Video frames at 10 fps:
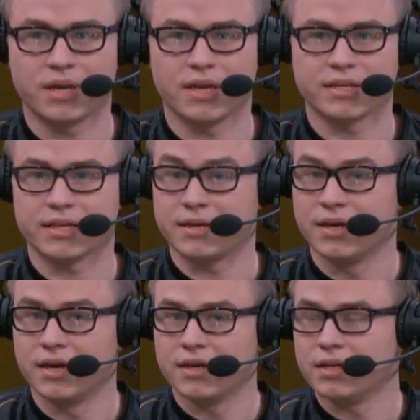Like they
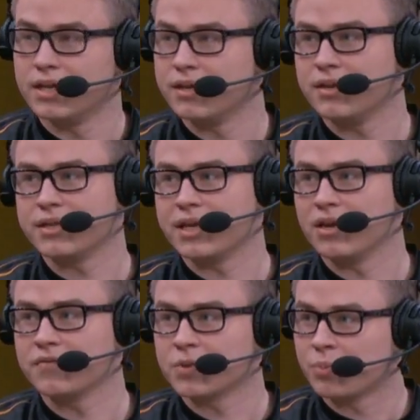
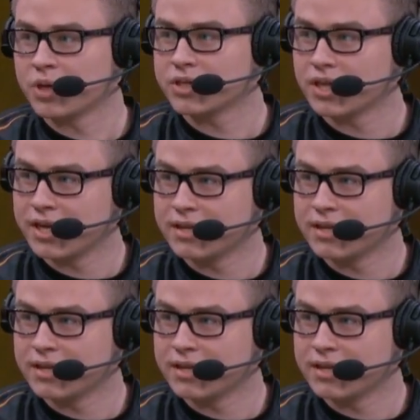love to pressure lane.